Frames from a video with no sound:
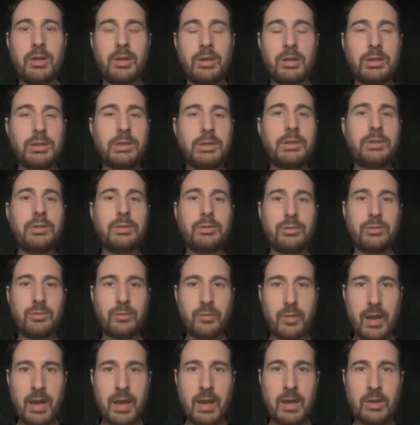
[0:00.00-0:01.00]
clear
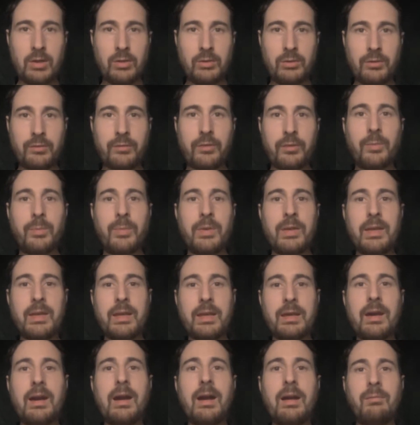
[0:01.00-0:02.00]
grounds for
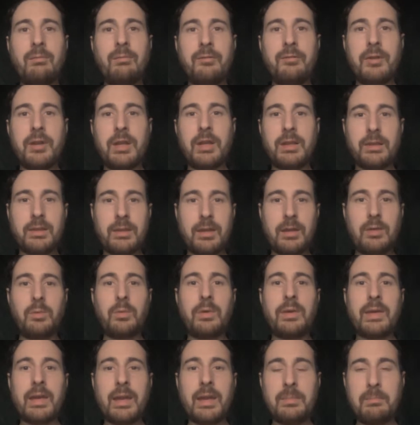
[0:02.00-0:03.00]
being confident that
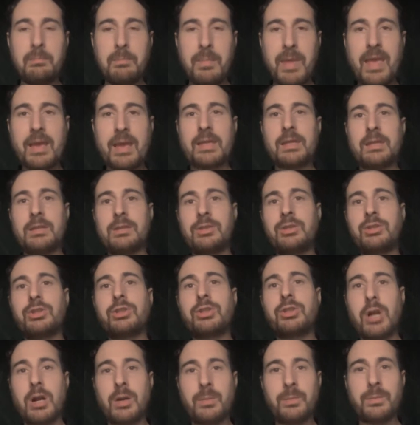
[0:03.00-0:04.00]
we can make this
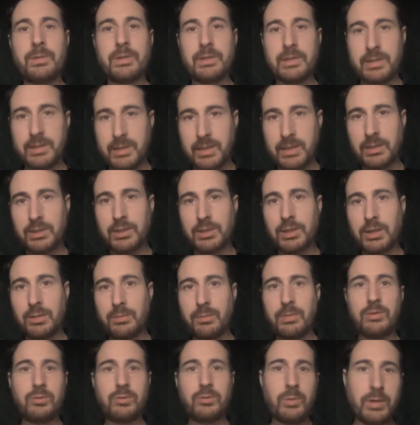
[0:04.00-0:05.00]
sharp
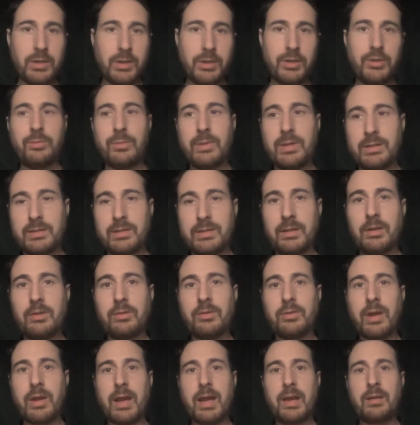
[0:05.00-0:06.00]
distinction between humans and
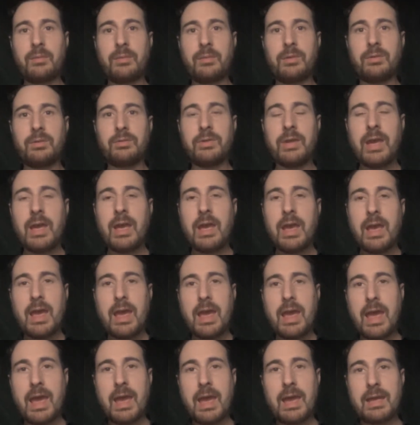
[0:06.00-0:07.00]
other animals.
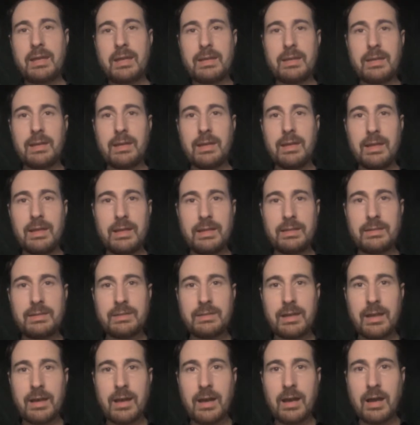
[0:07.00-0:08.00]
And
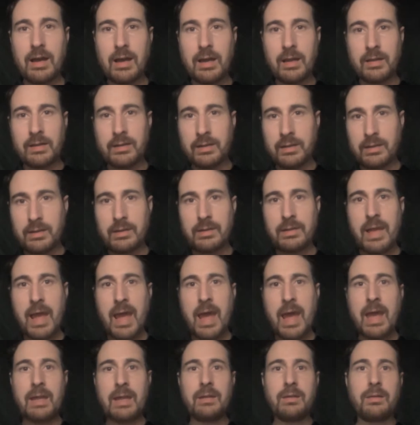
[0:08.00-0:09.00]
it's on
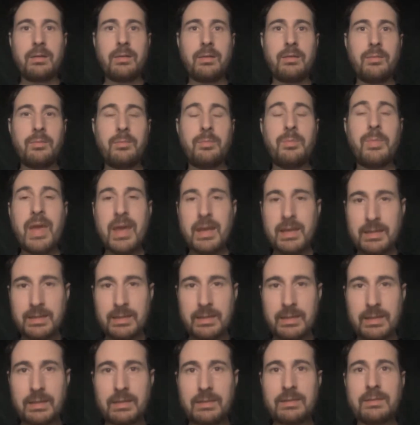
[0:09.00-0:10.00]
that
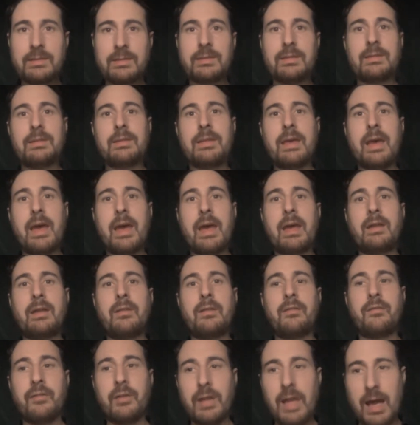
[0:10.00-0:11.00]
basis
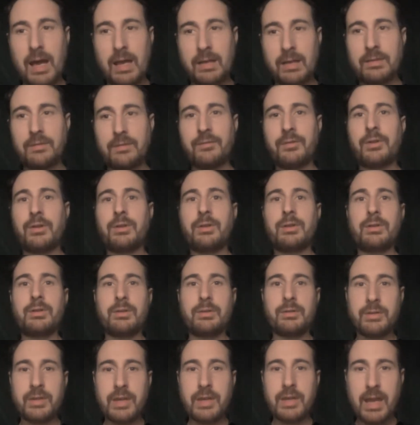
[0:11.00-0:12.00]
that
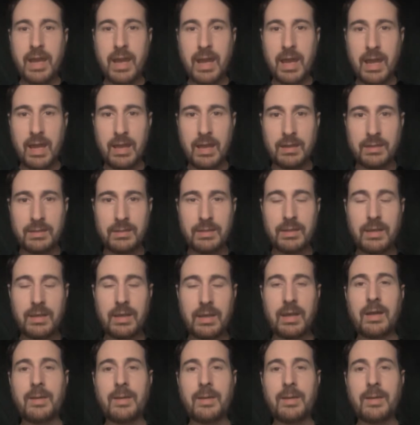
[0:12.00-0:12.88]
philosophers and